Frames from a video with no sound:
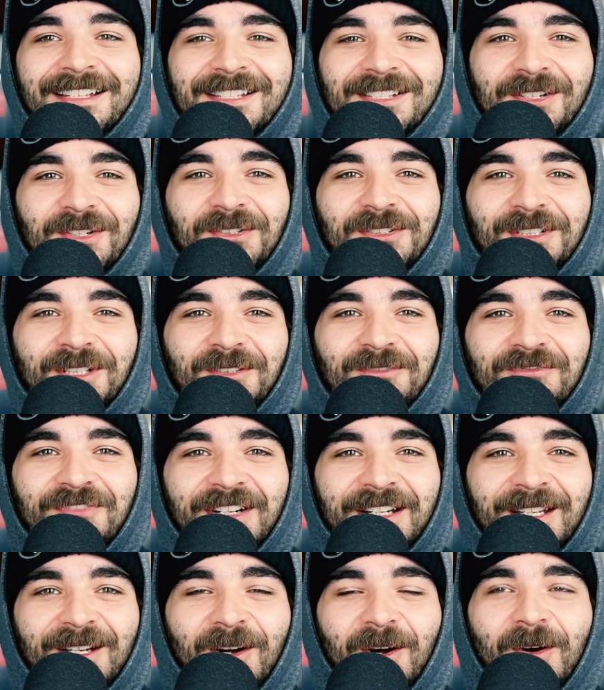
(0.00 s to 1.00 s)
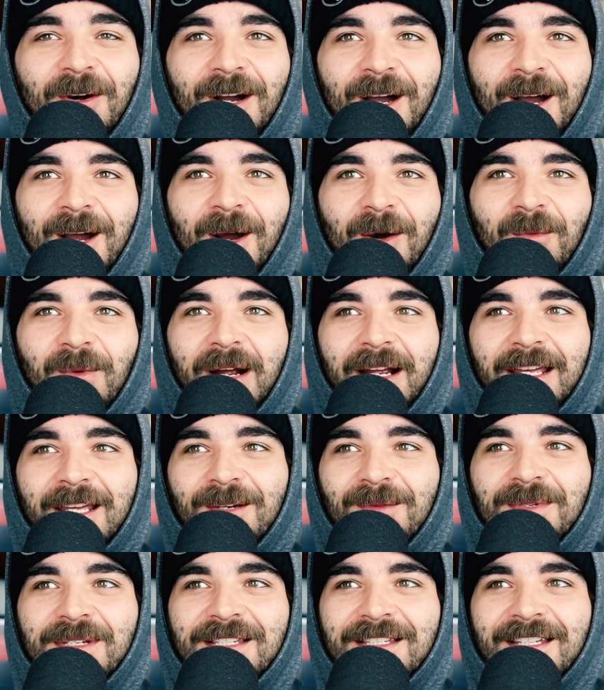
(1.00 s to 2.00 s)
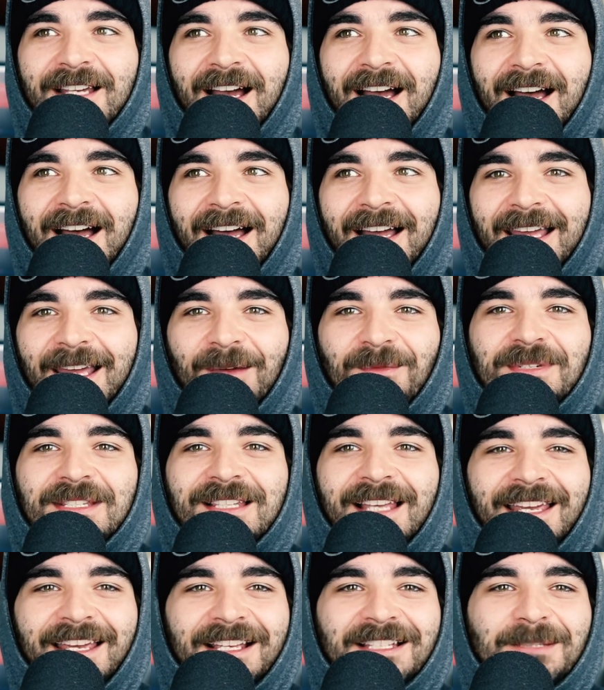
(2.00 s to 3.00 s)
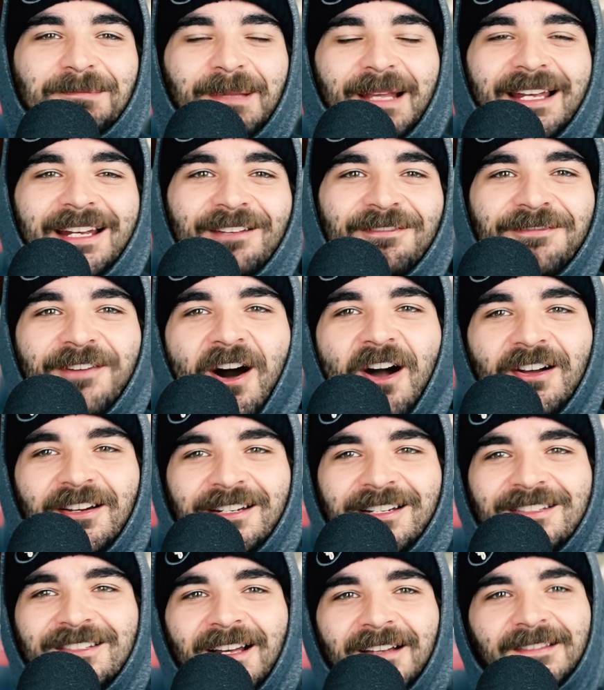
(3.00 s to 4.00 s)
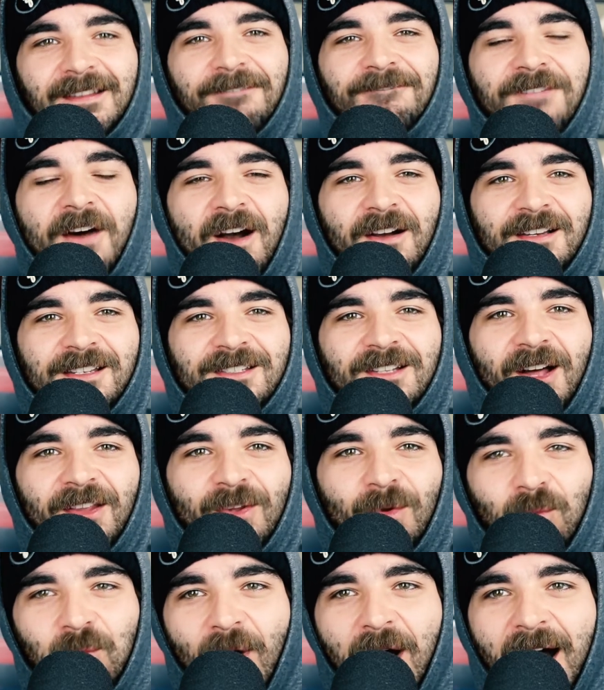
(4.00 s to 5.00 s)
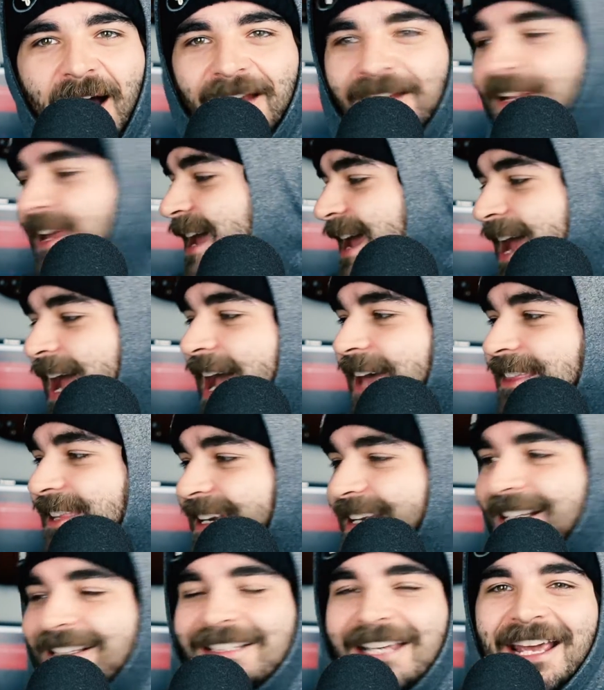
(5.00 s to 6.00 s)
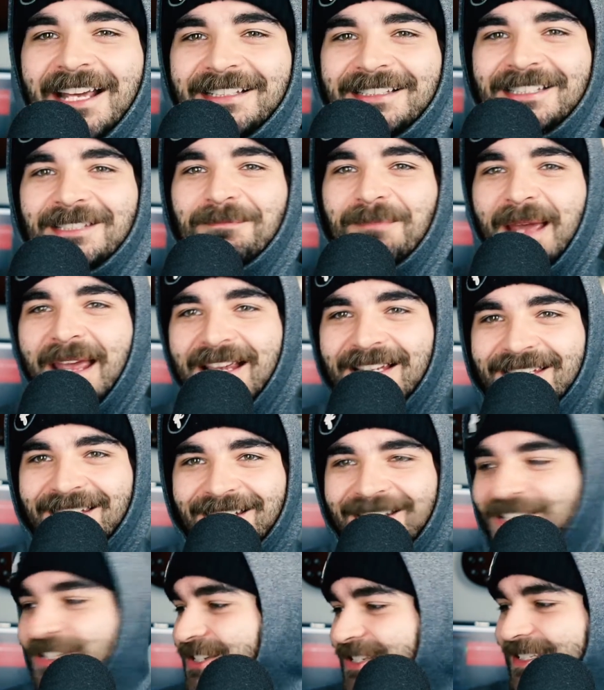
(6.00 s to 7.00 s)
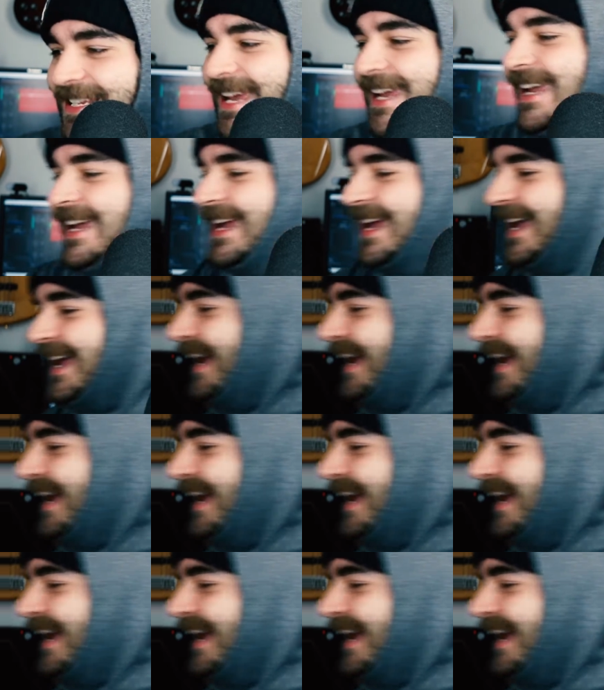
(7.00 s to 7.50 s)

this YouTube video where he was like explaining funk, and he's like, the funk is on the one. And then he takes his bass and he's just like,